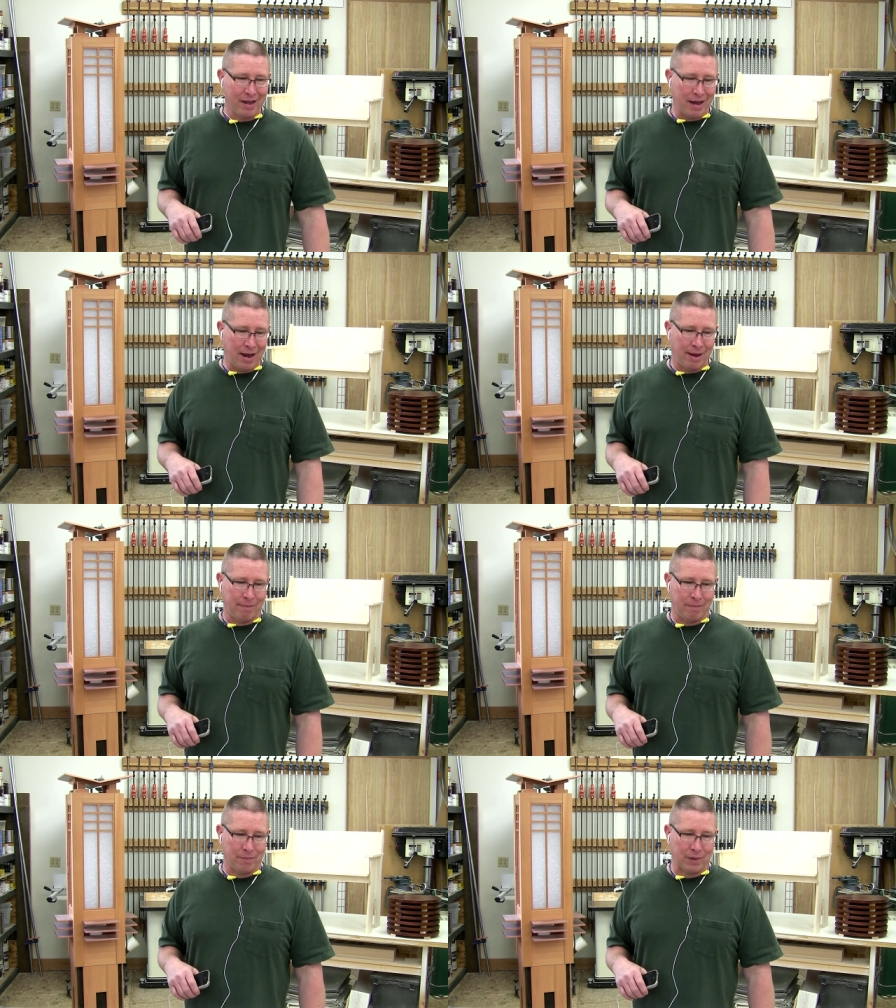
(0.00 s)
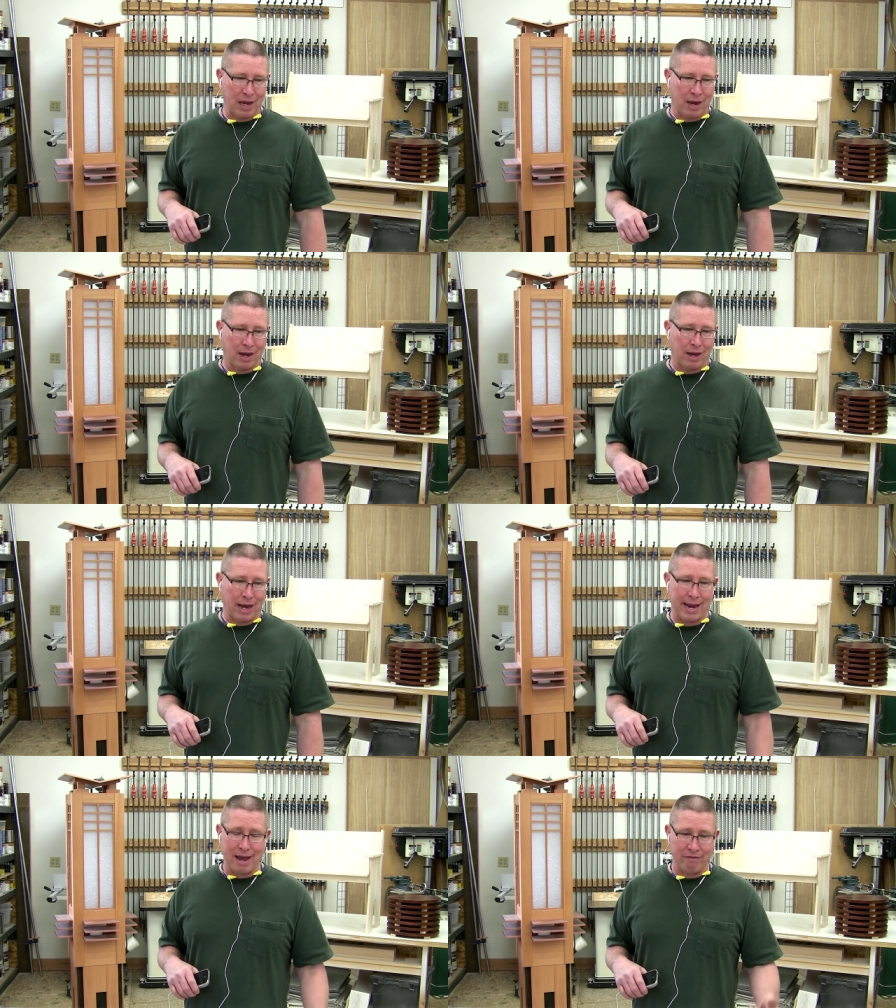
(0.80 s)
Um, uh,
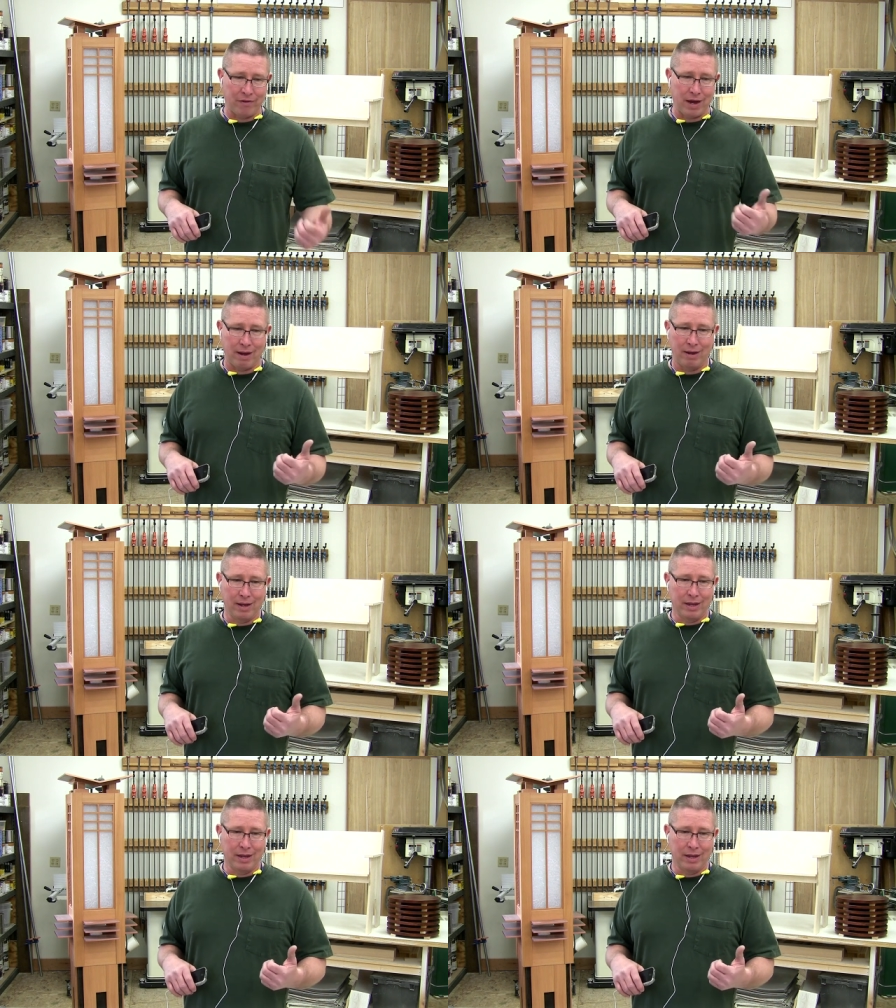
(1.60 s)
I have uh,